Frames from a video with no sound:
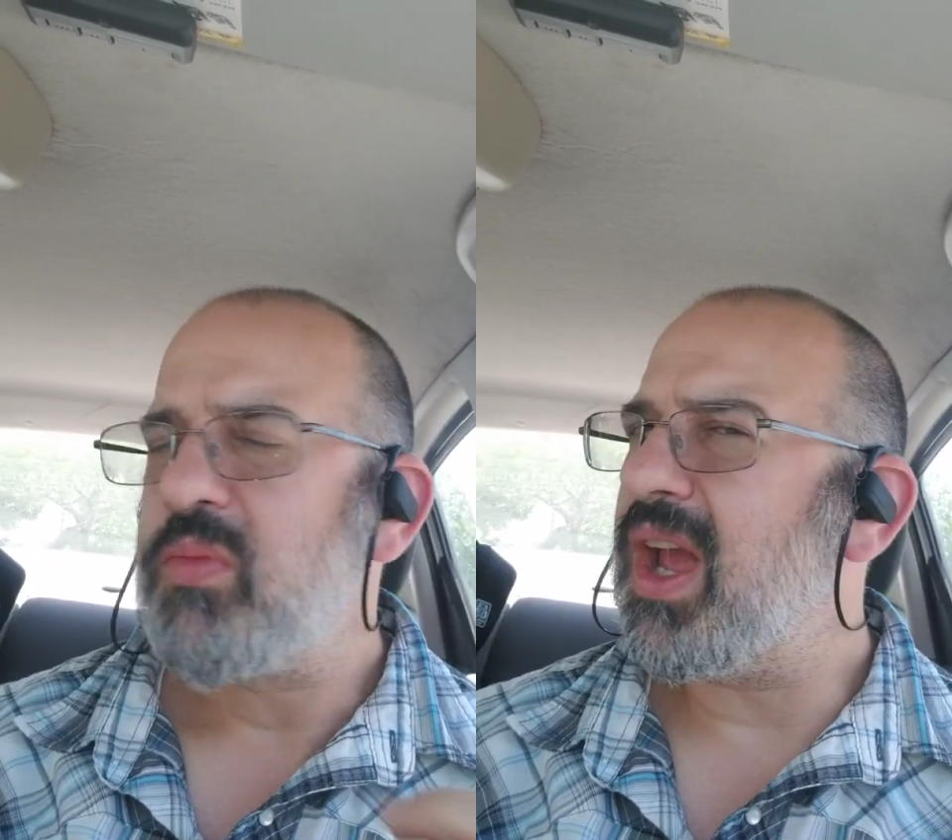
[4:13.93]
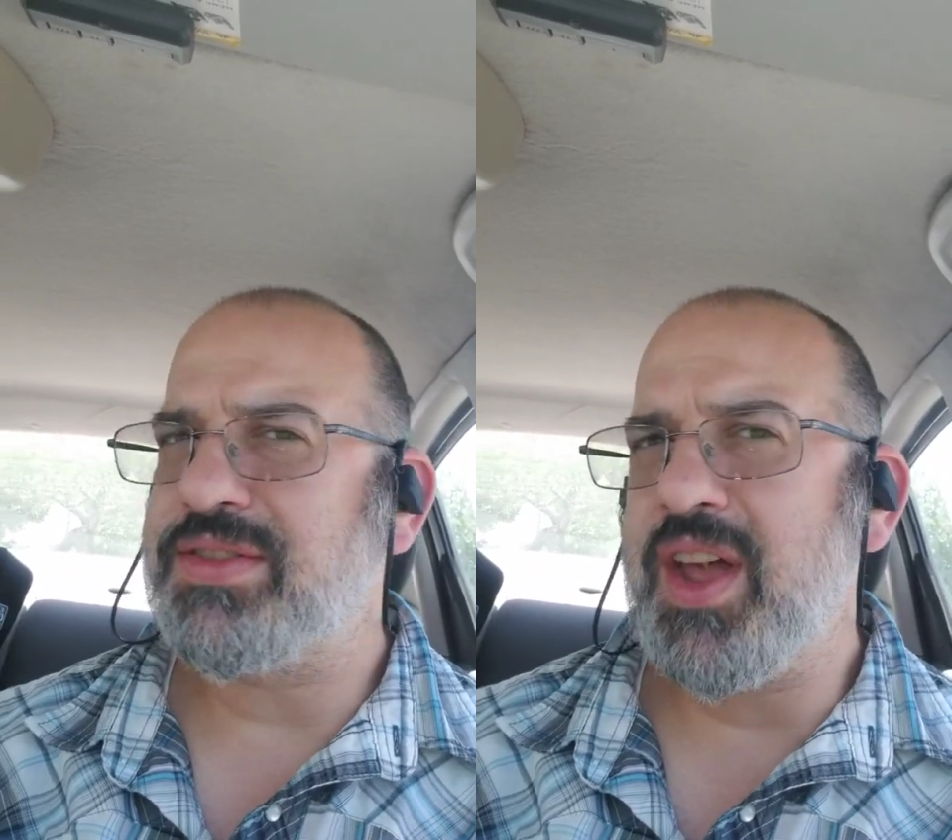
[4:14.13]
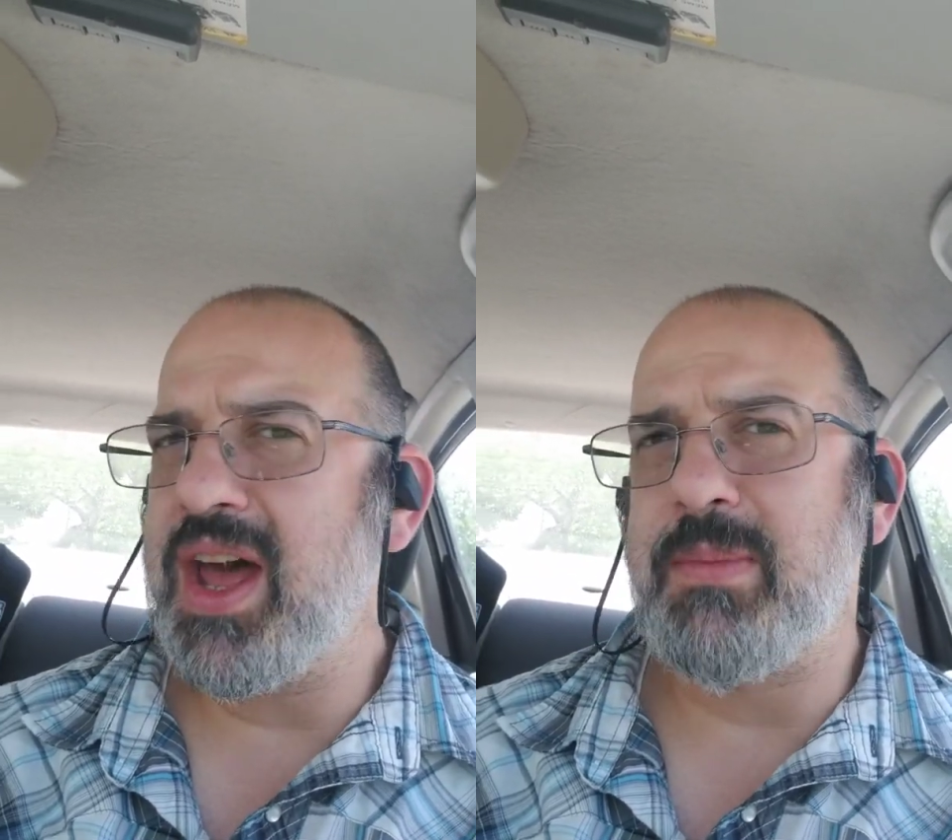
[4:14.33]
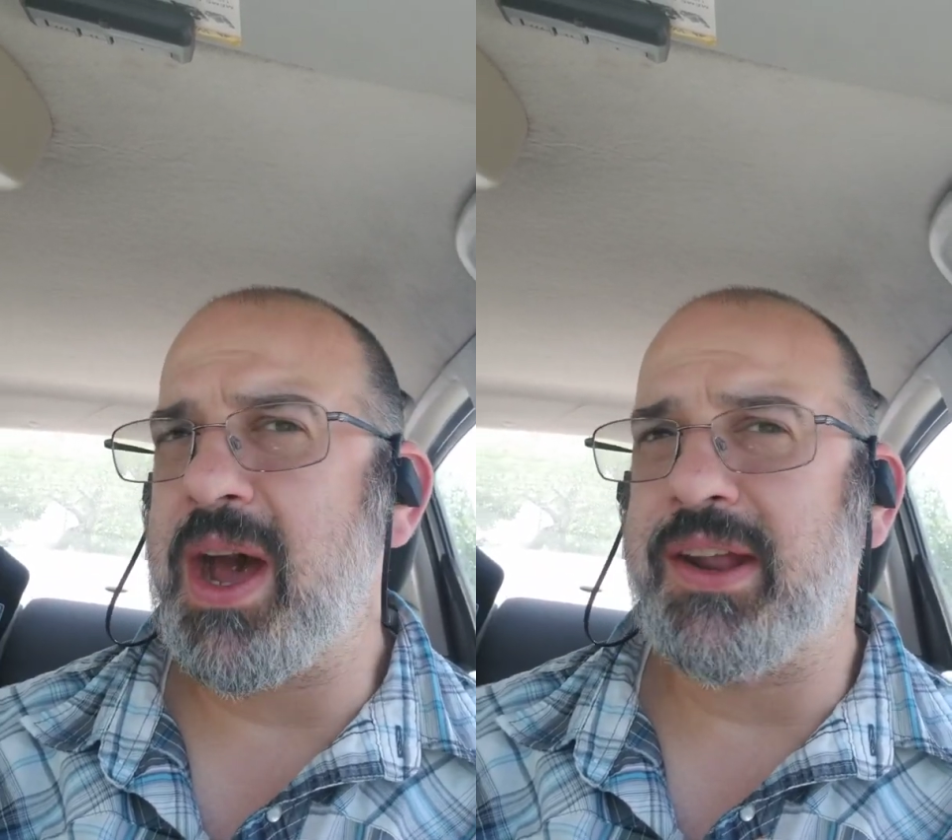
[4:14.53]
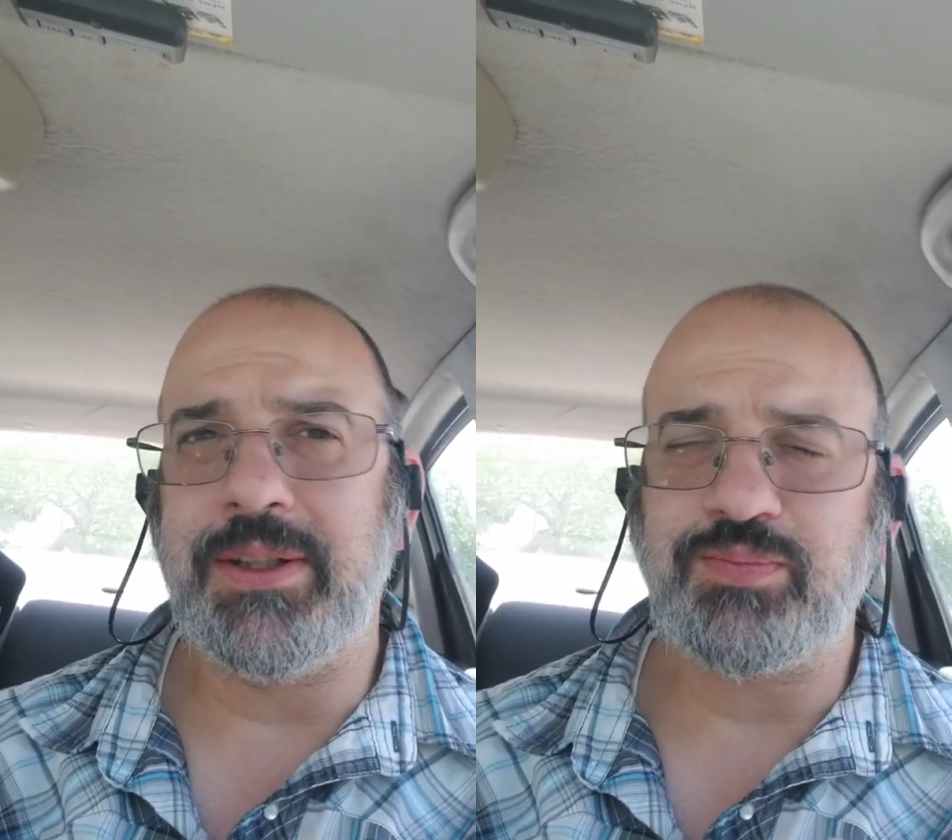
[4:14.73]
I thought
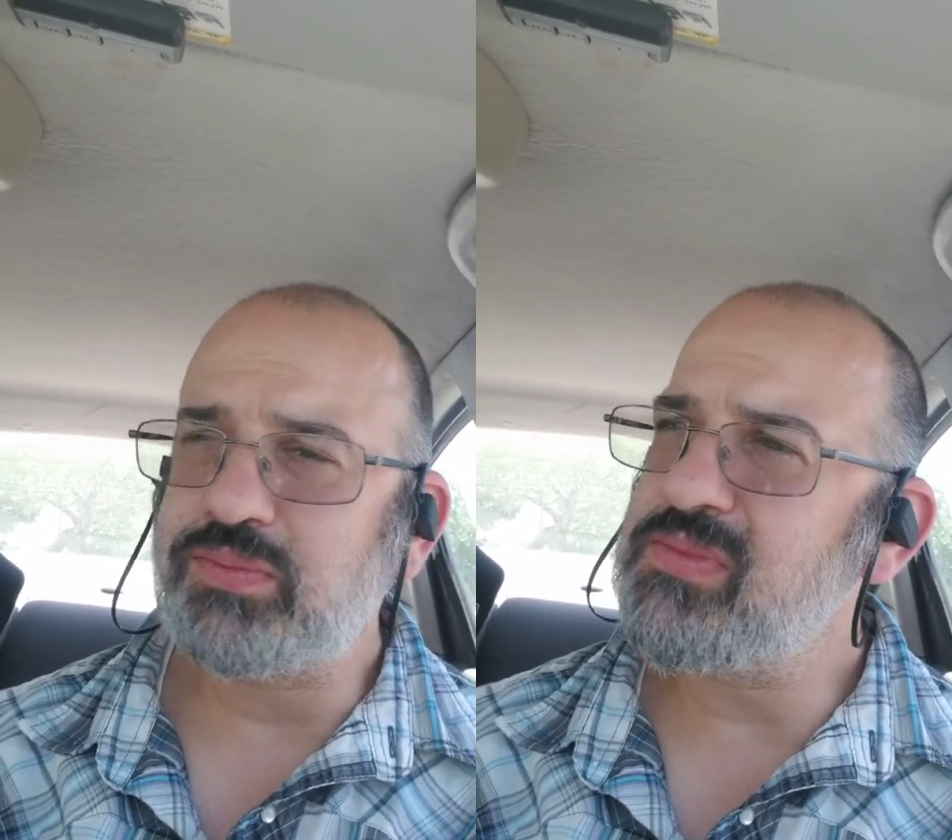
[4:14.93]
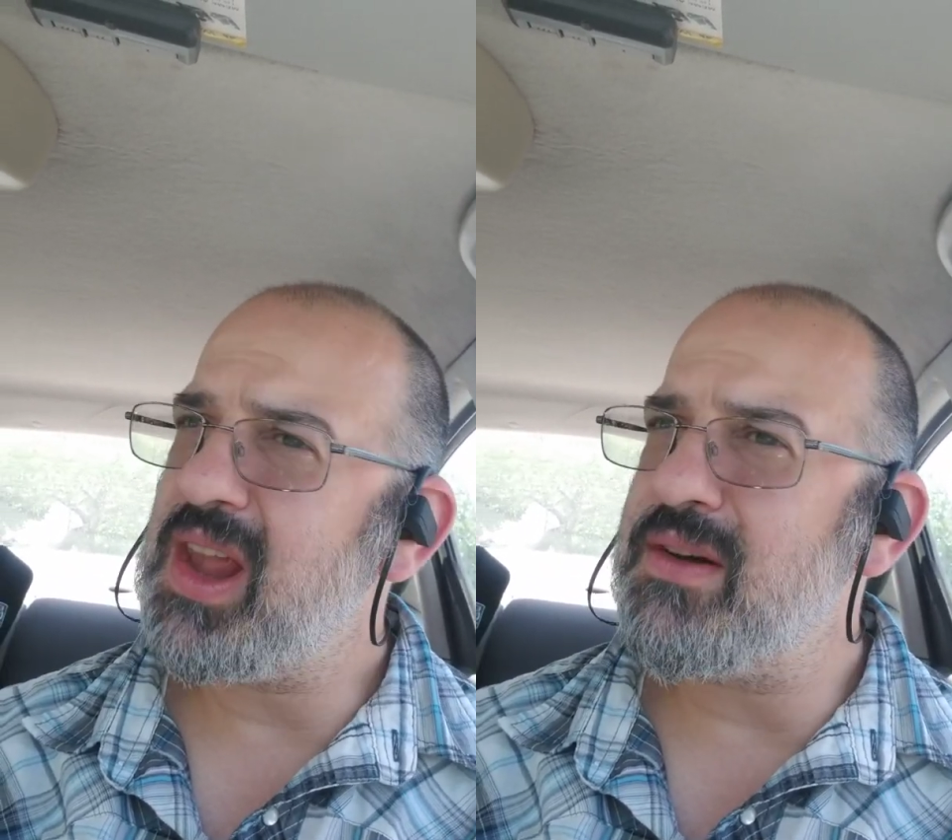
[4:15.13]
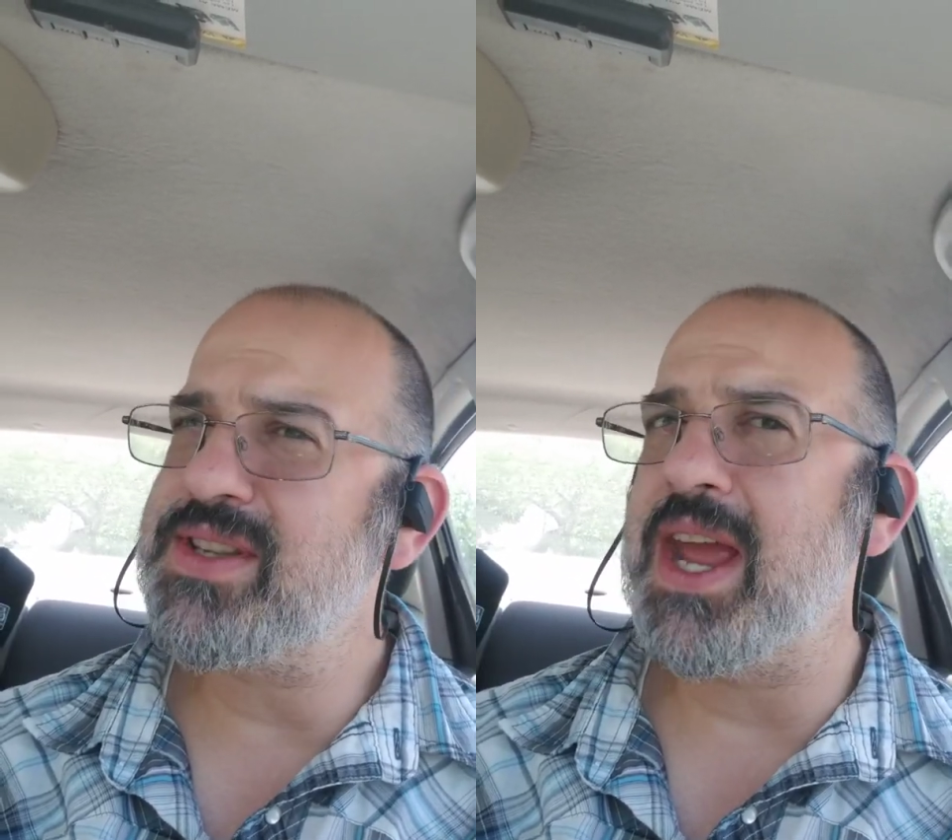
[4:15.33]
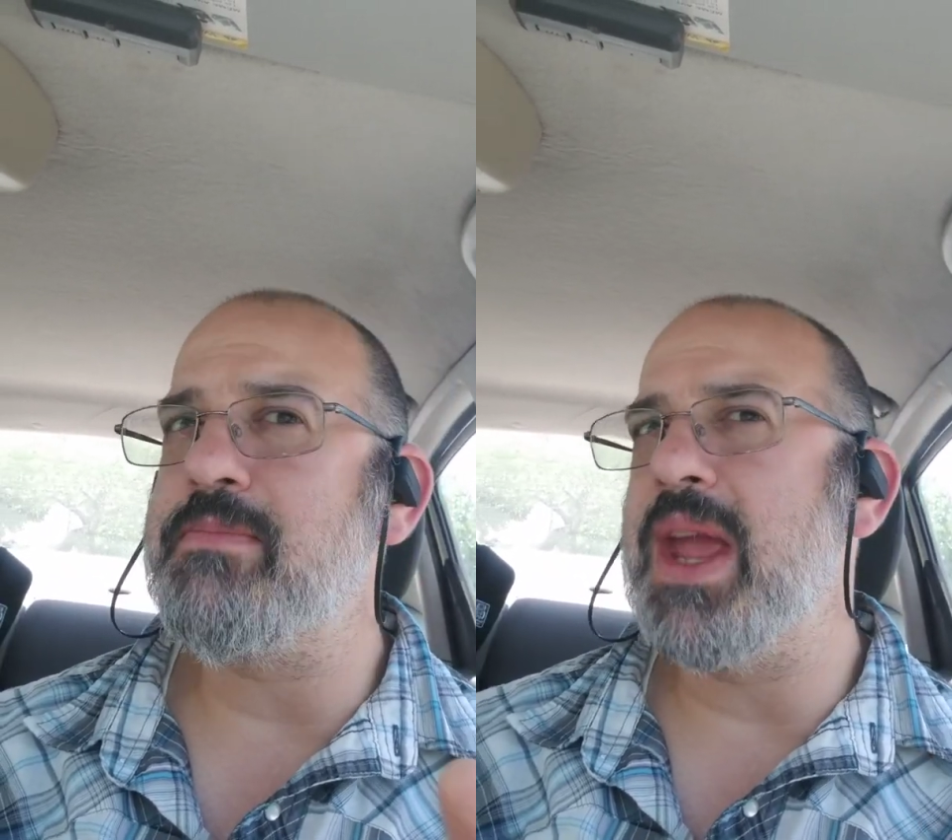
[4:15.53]
about it. I was like,